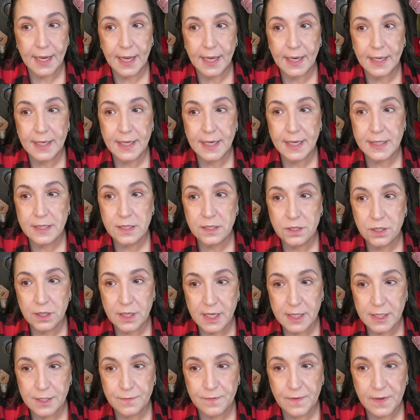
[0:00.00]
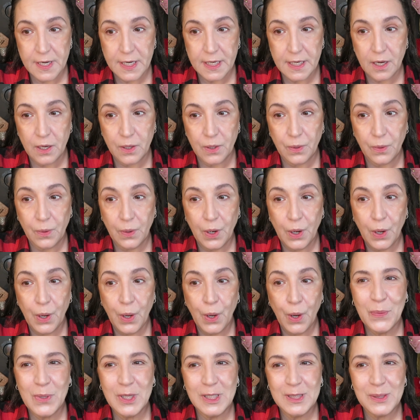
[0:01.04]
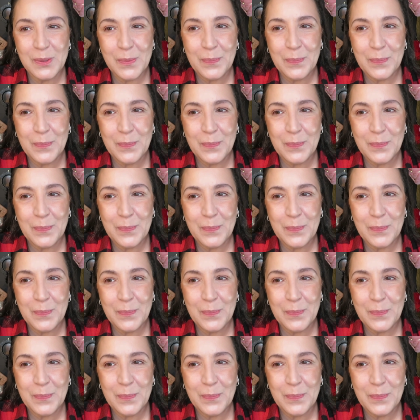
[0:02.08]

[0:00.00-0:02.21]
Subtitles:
and yesterday's video was